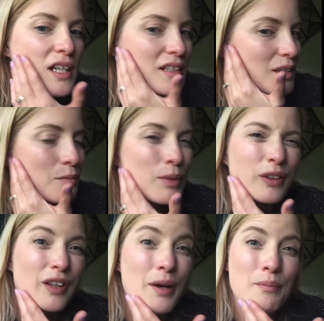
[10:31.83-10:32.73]
Didn't
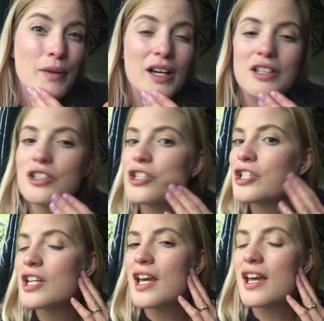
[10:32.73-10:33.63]
build up
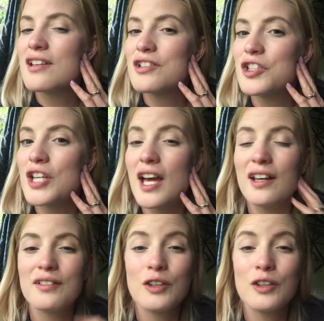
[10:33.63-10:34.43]
much. And yeah,